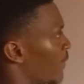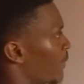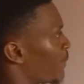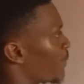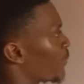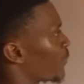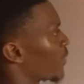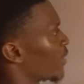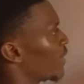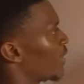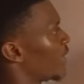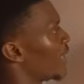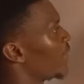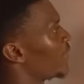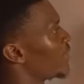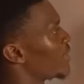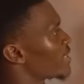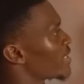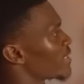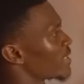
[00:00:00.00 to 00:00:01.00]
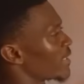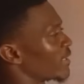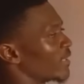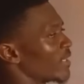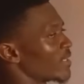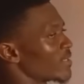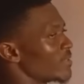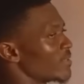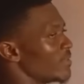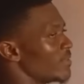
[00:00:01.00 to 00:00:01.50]
now. If this is
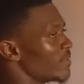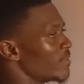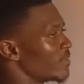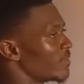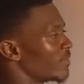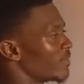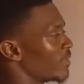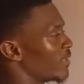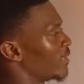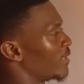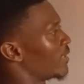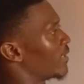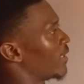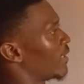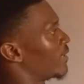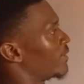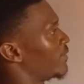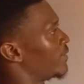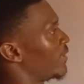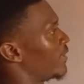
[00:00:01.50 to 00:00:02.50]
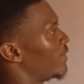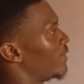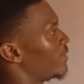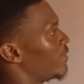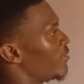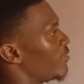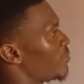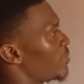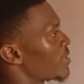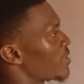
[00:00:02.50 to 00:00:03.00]
an acid and then
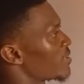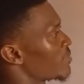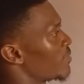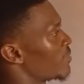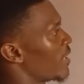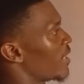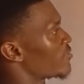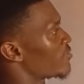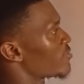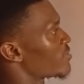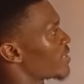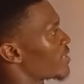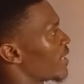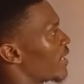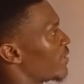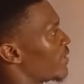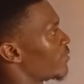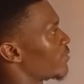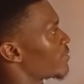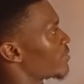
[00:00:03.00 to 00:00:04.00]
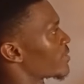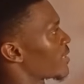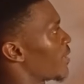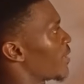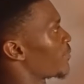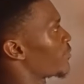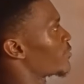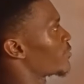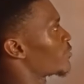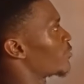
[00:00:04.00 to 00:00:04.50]
the replaceable hydrogen ions
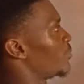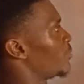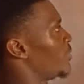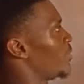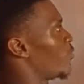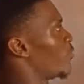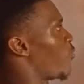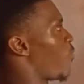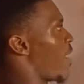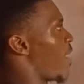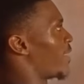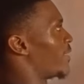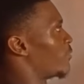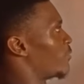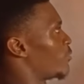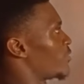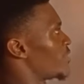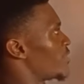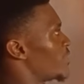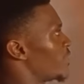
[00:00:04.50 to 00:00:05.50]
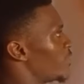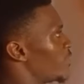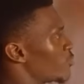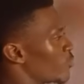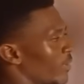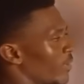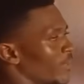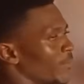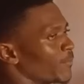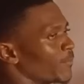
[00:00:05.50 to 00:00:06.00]
happens to be one, which is
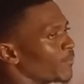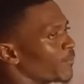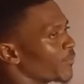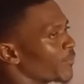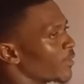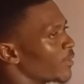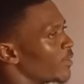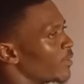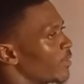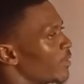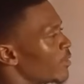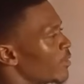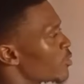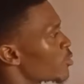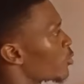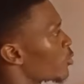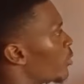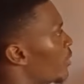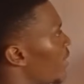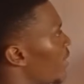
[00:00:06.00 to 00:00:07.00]
this one. So